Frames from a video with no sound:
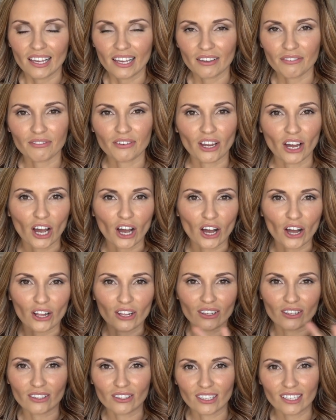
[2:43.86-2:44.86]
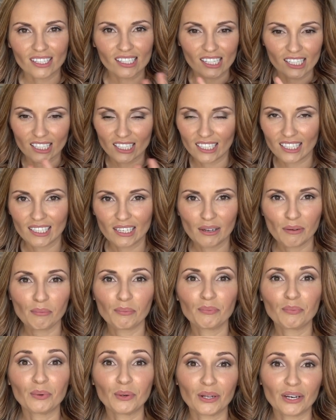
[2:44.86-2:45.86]
If not, I'll
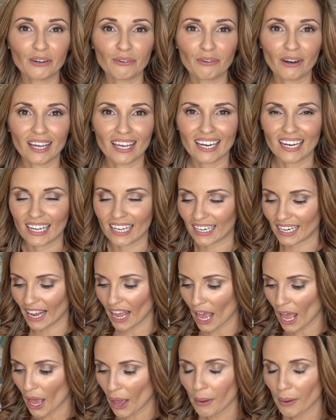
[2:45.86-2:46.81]
put it right in.